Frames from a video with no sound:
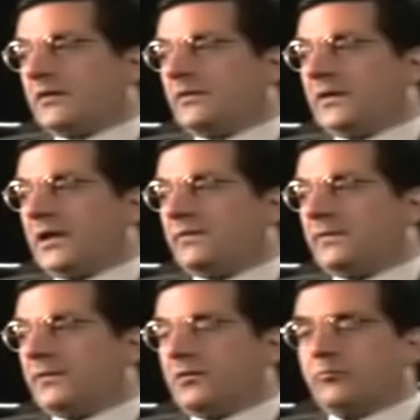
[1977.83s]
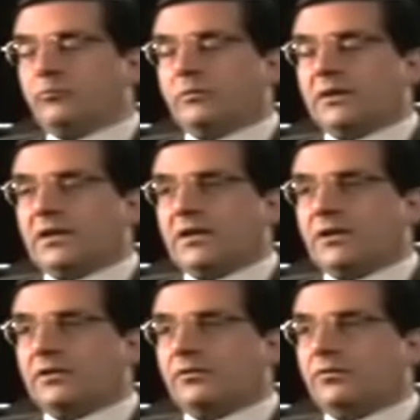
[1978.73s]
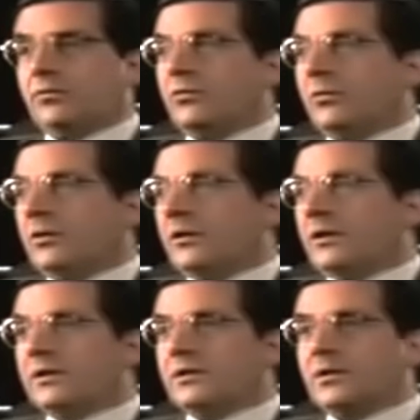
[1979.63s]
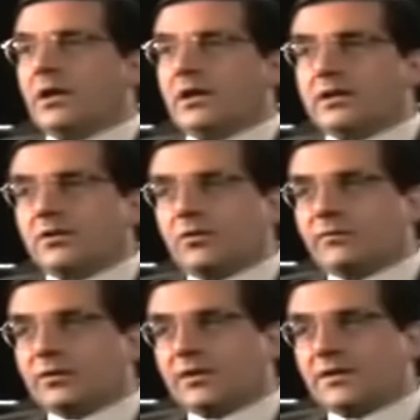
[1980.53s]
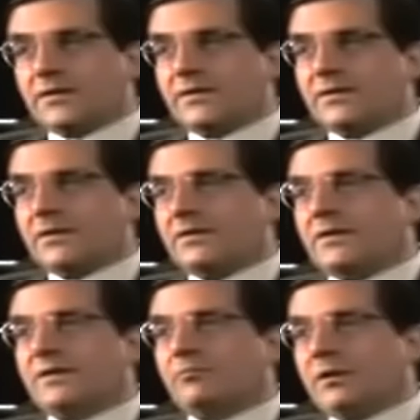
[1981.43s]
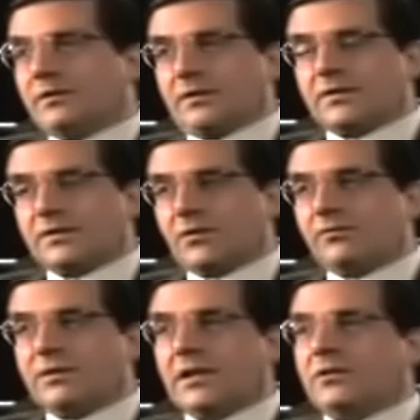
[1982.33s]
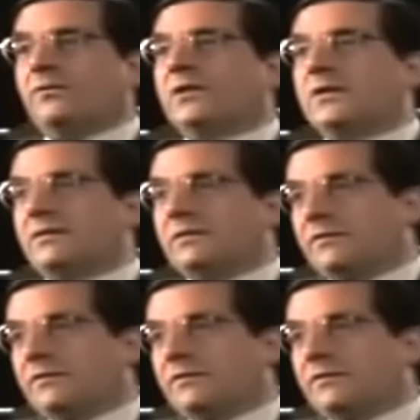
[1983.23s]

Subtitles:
far from having to cry over his disappearance, over the end of his